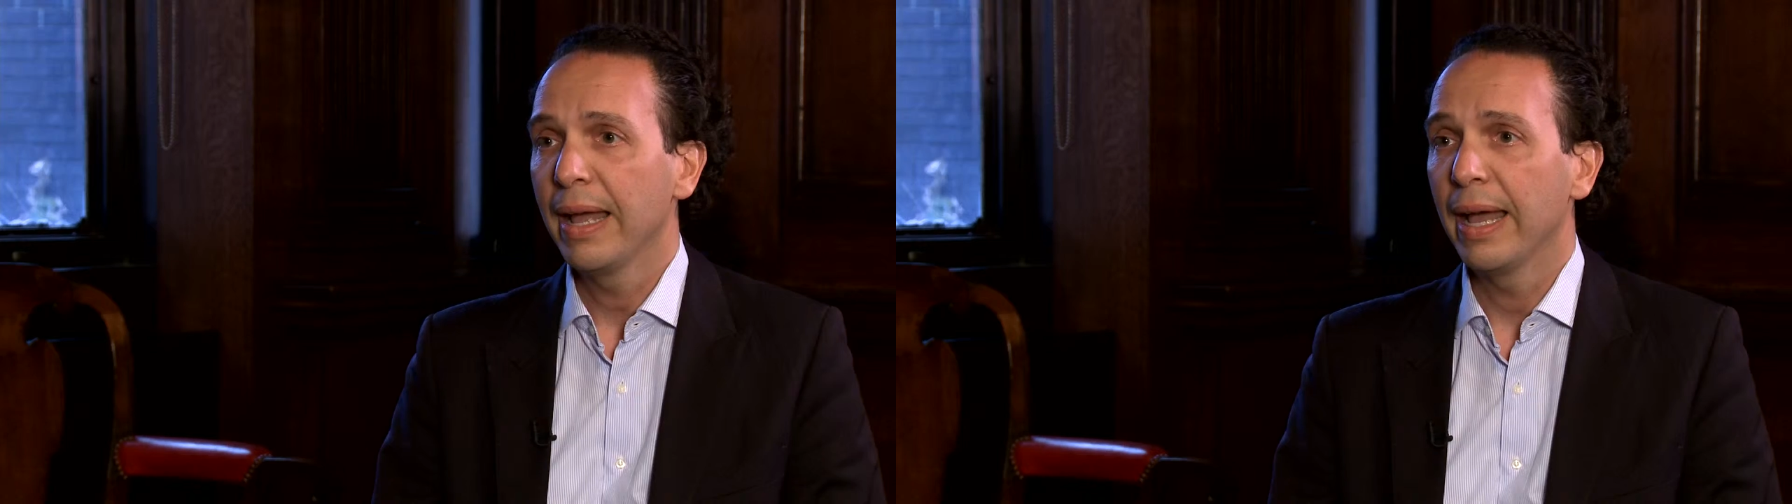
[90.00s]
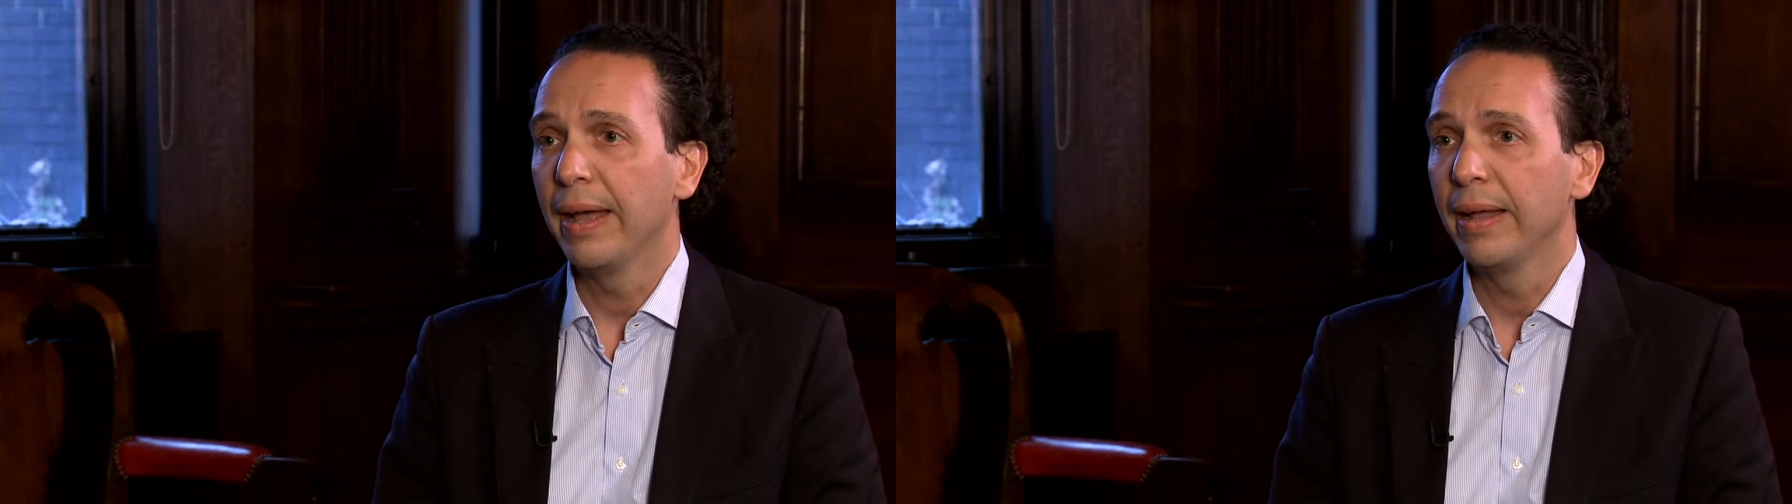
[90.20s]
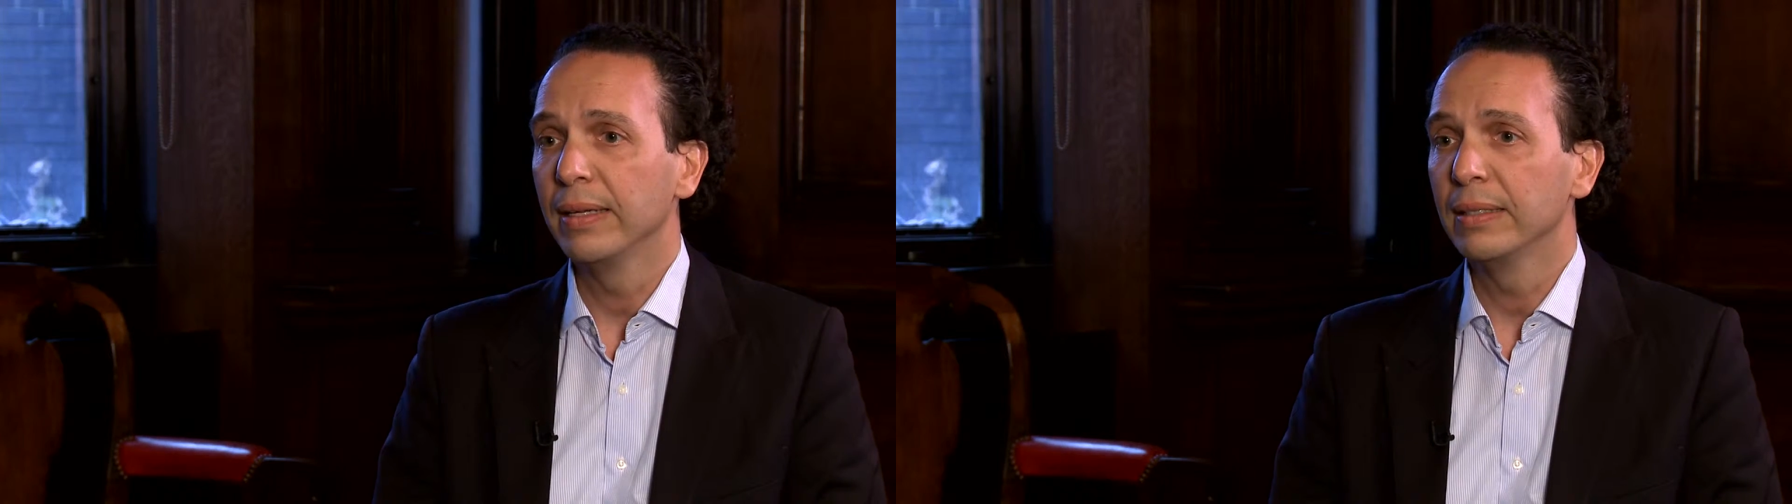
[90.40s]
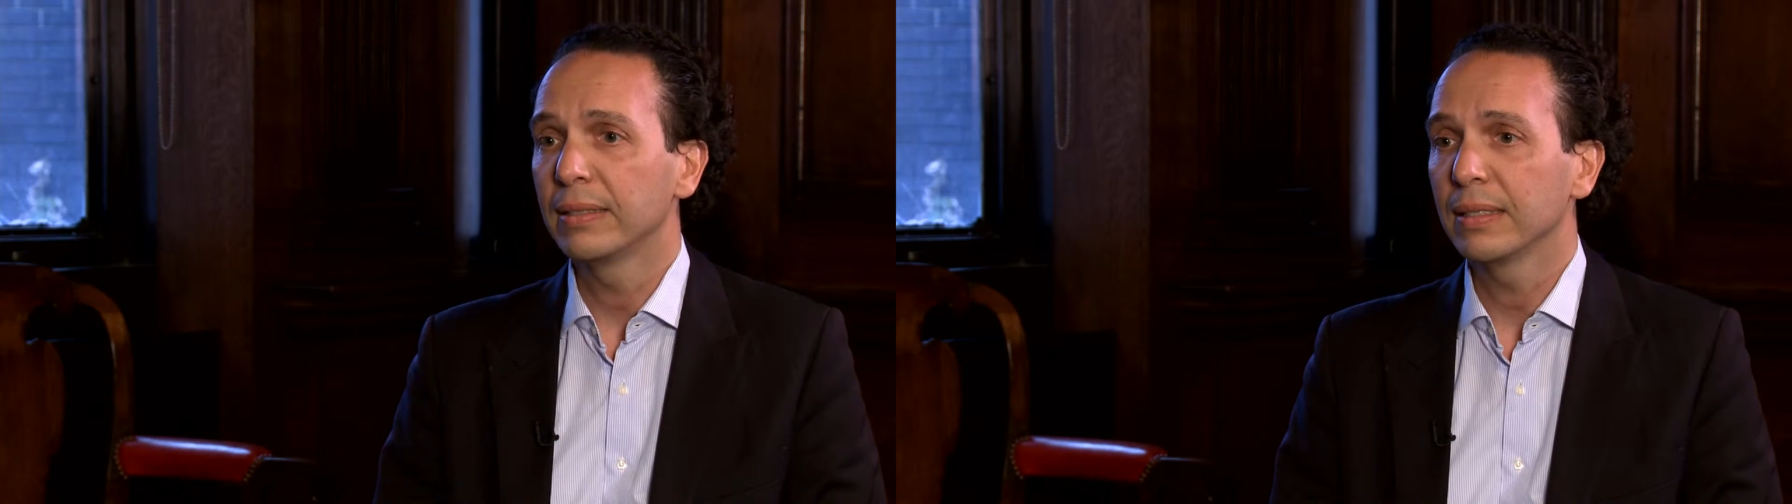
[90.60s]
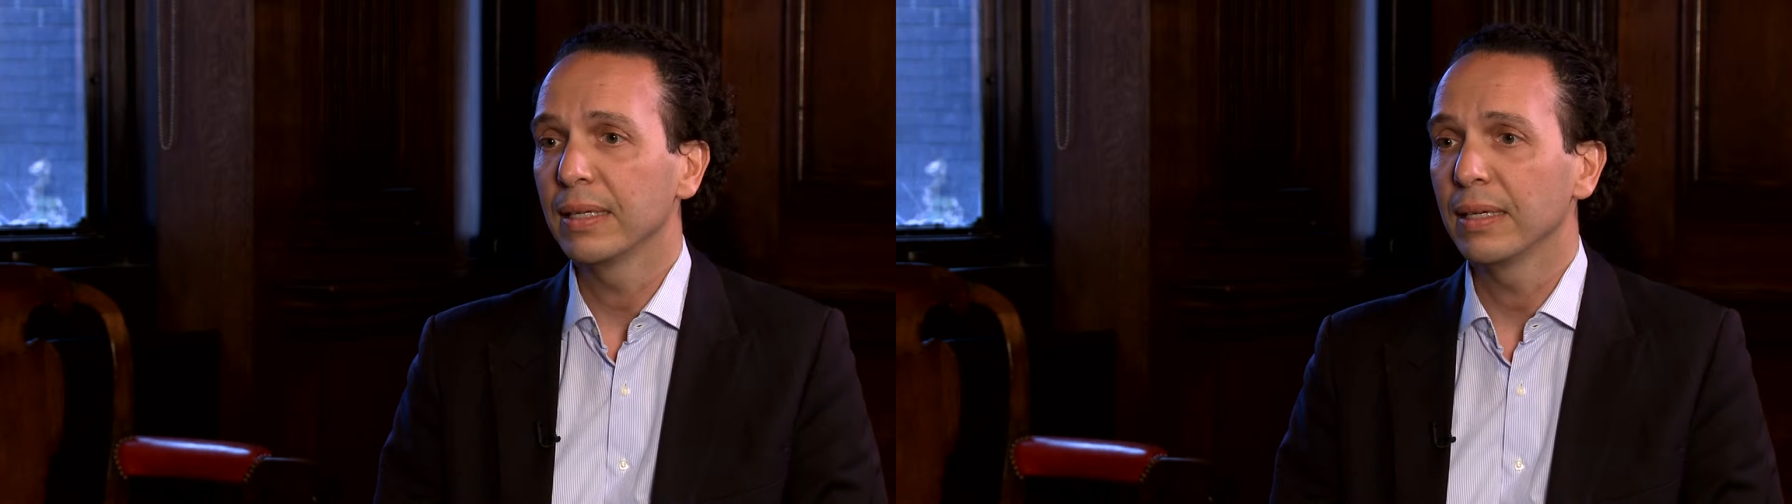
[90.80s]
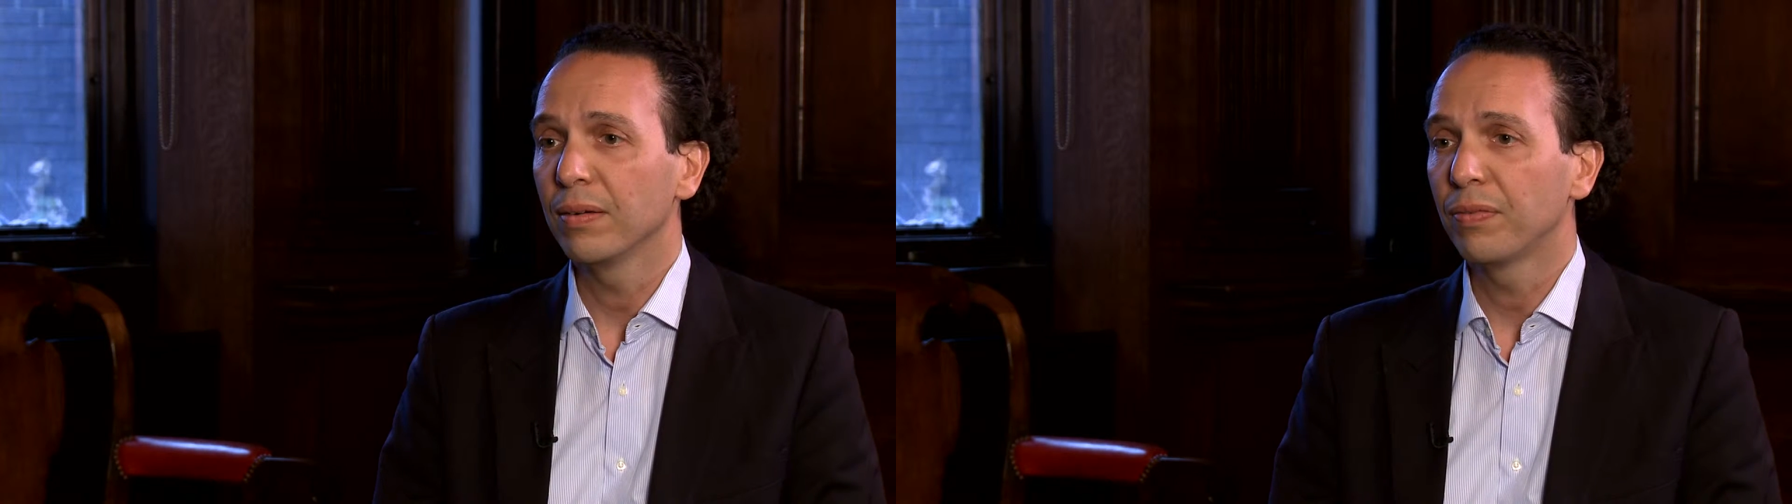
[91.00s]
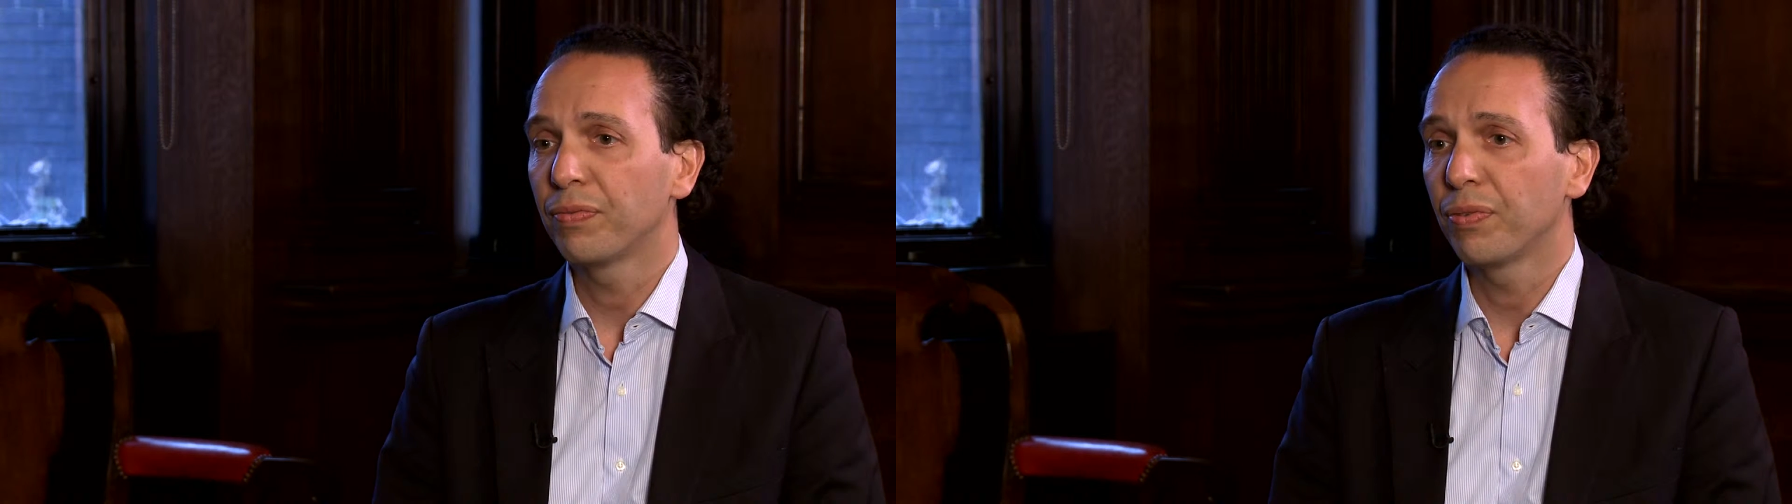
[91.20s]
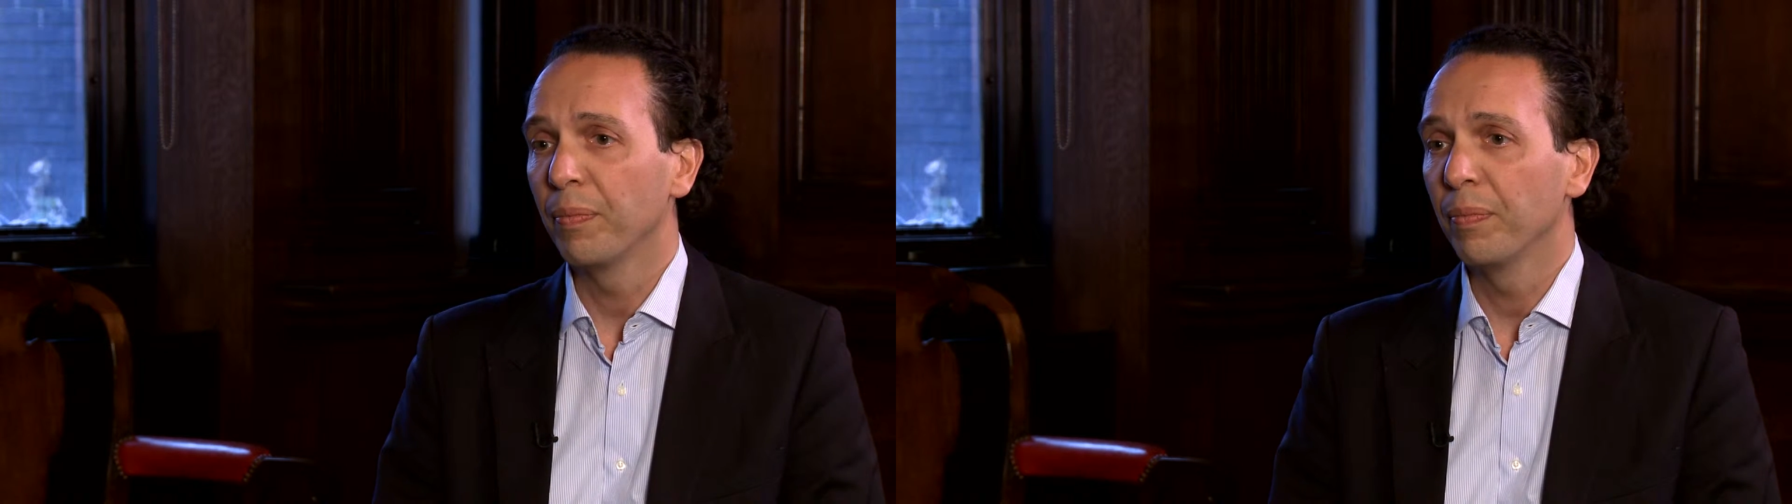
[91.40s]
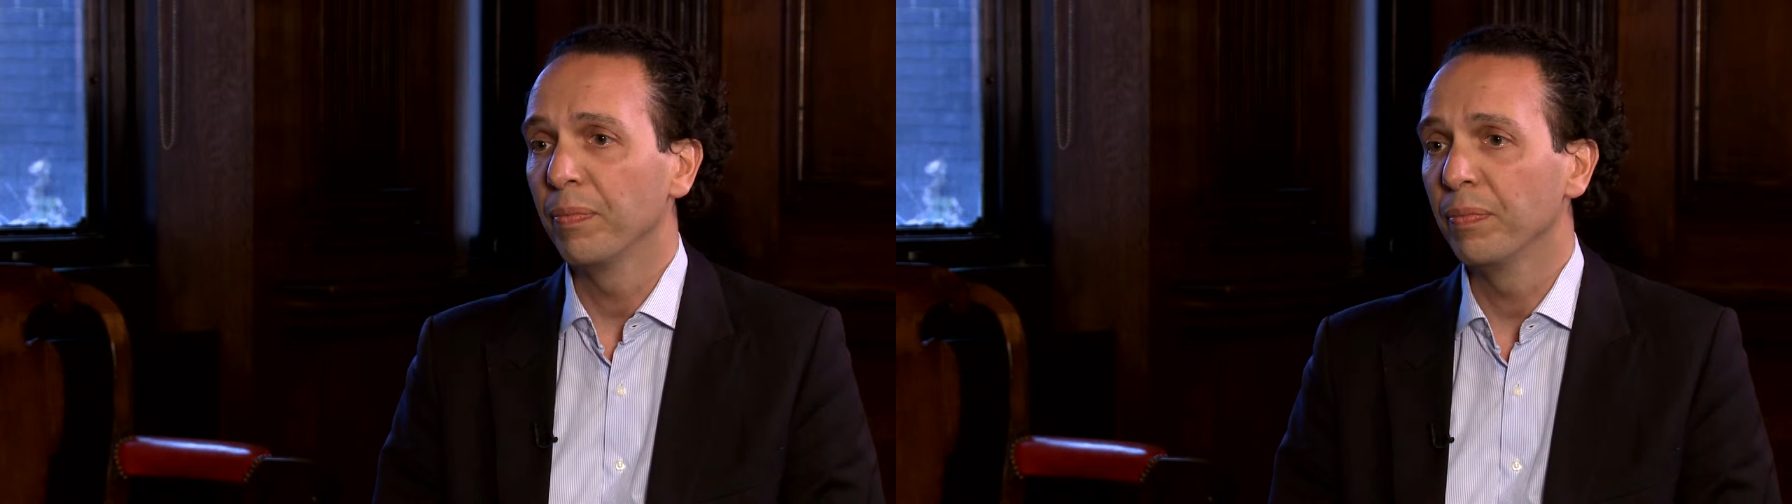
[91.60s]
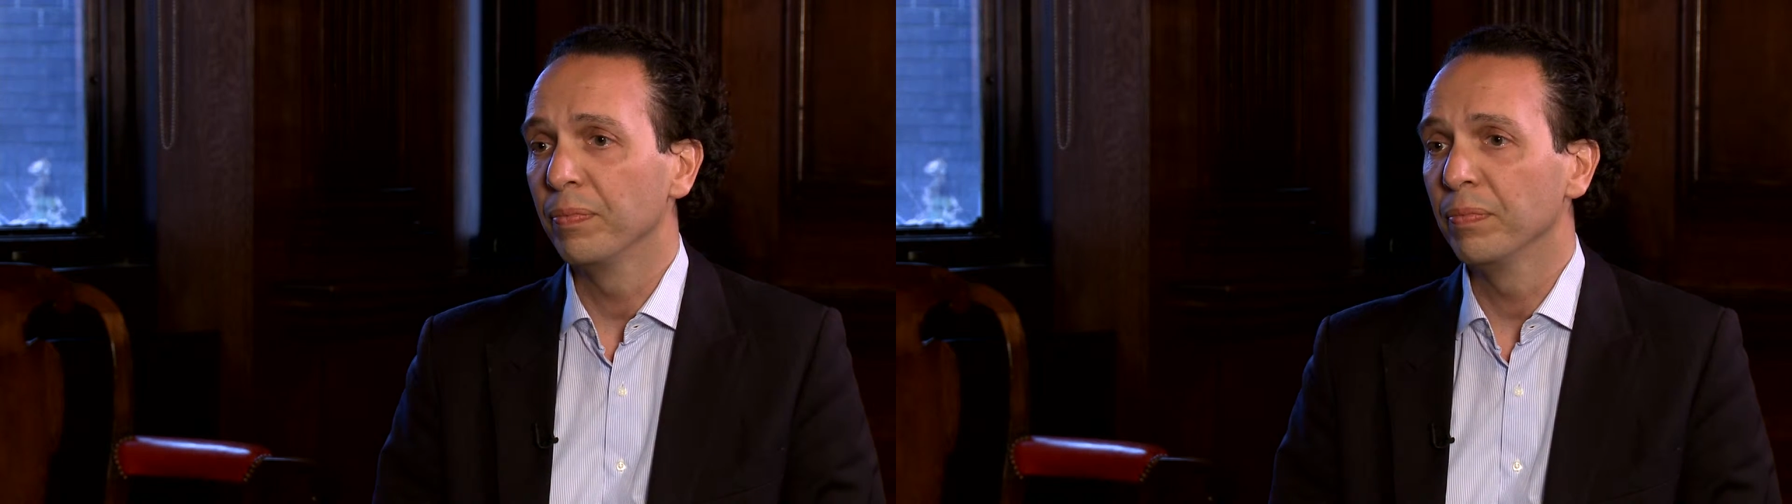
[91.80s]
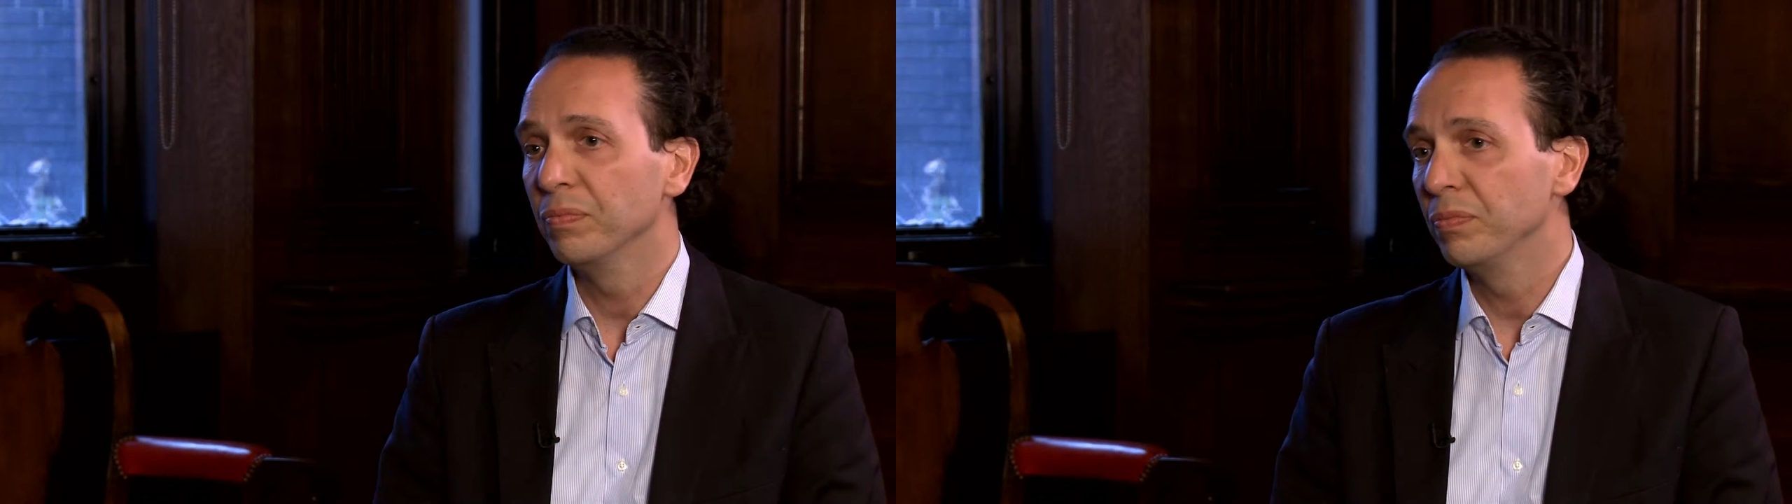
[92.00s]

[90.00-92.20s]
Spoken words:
And from